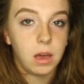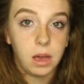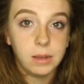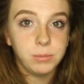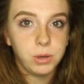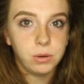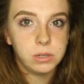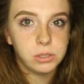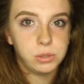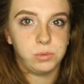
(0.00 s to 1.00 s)

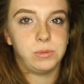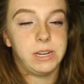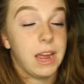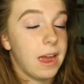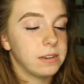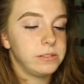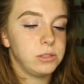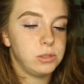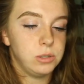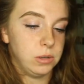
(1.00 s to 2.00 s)
to
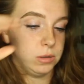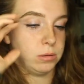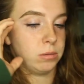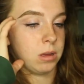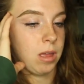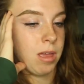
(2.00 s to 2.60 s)
react to